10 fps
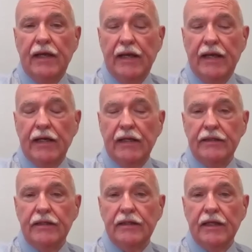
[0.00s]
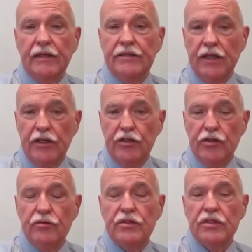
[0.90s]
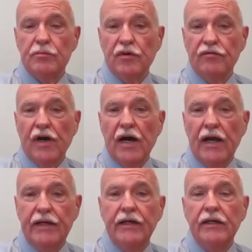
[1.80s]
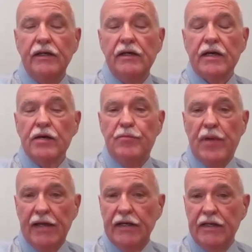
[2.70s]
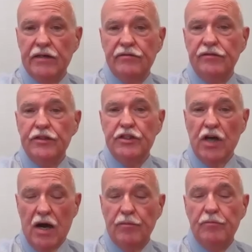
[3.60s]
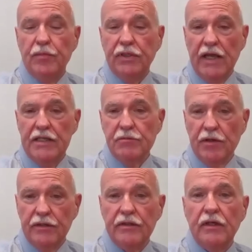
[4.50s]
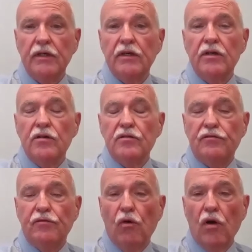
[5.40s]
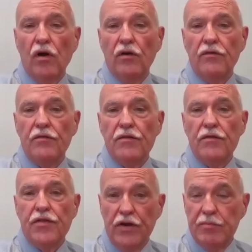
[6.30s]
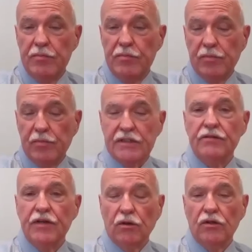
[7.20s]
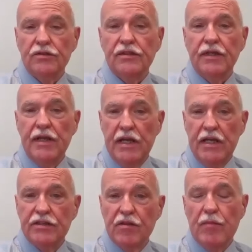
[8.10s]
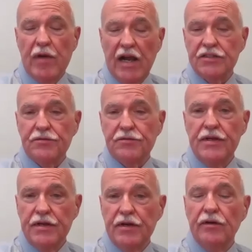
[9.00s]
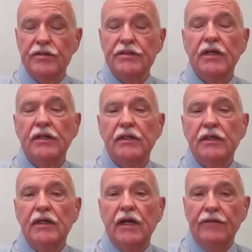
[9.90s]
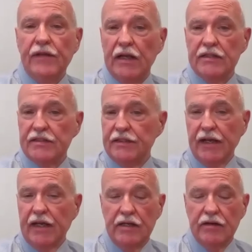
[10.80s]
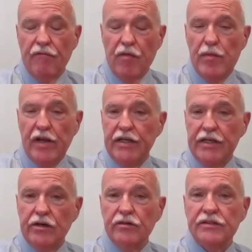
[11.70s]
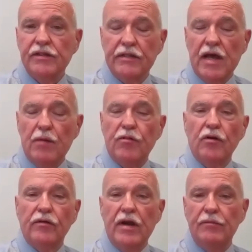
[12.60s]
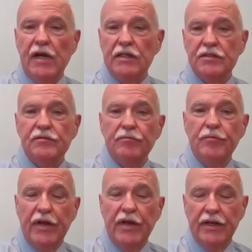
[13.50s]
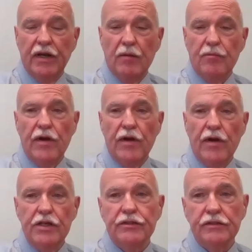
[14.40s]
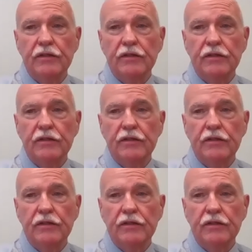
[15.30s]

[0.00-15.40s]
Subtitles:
and continue to provide competitive job placement for 30 plus individuals each of the past 3 years. And that is indicative of the many years that that program has been in operation.